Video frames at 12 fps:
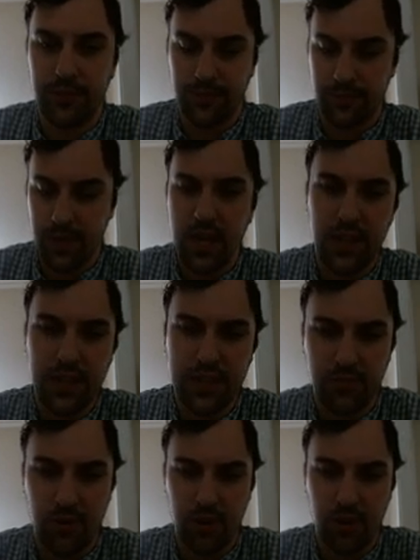This is
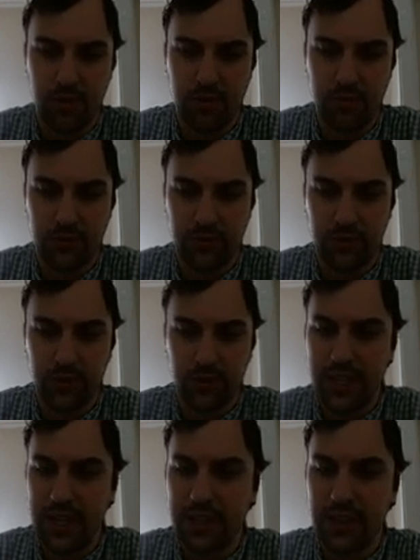wrong.
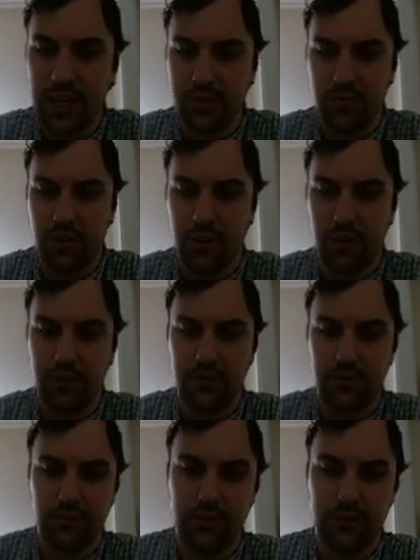Second line is wrong.
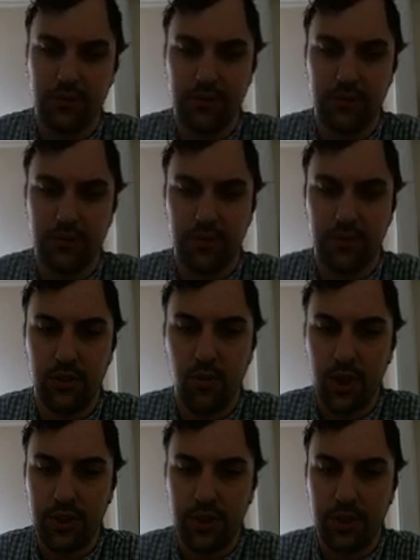You want
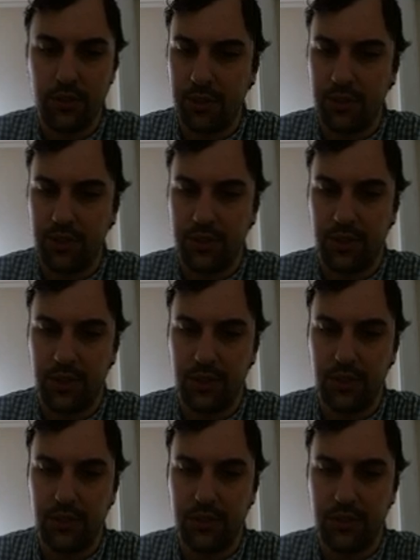them to be on the second line,
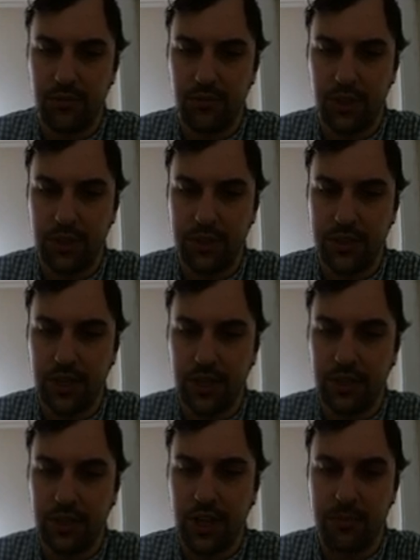because second line is
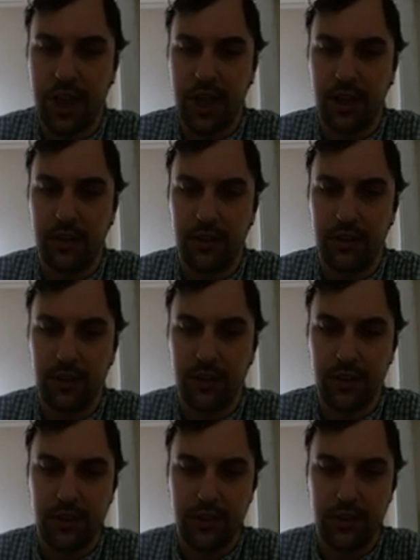bad.
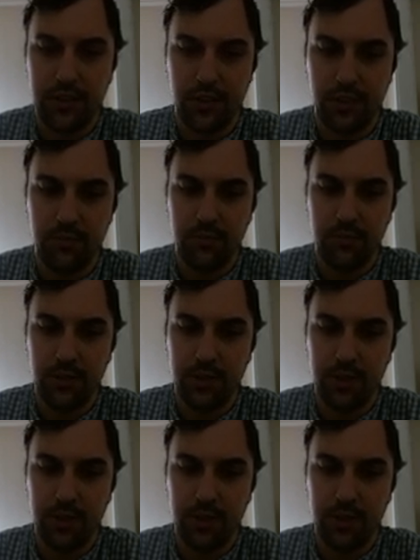So you'd build the bottom.